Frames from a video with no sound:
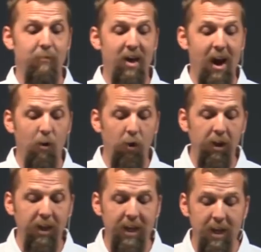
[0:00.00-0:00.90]
that I
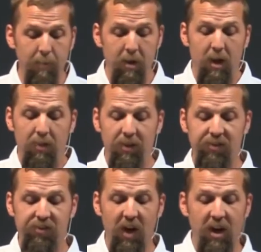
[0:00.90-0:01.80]
really am the
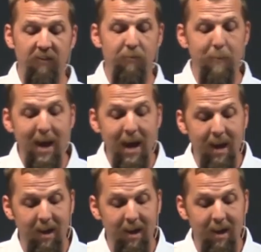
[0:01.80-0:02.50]
Son of Man,